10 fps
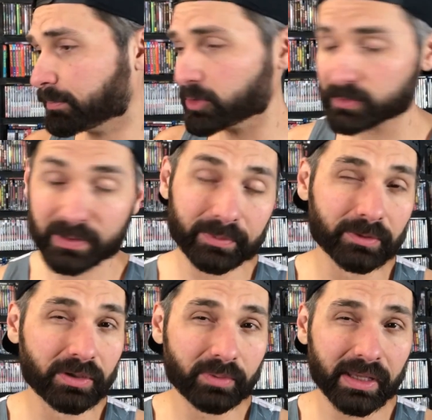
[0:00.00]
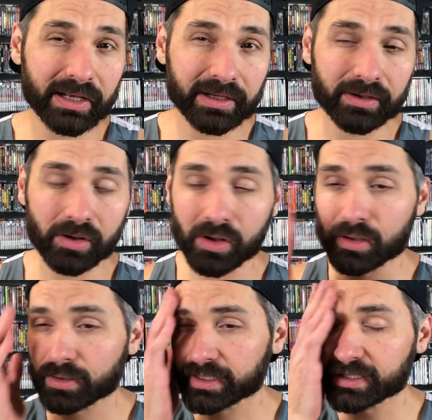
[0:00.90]
Most people don't get it at
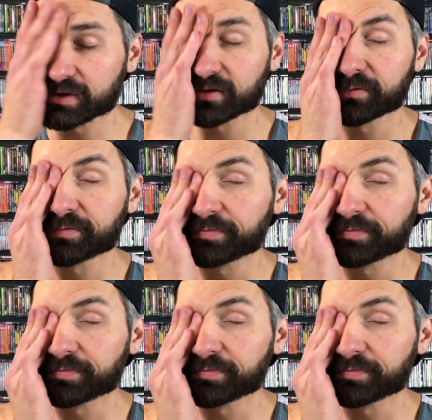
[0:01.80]
all. It is a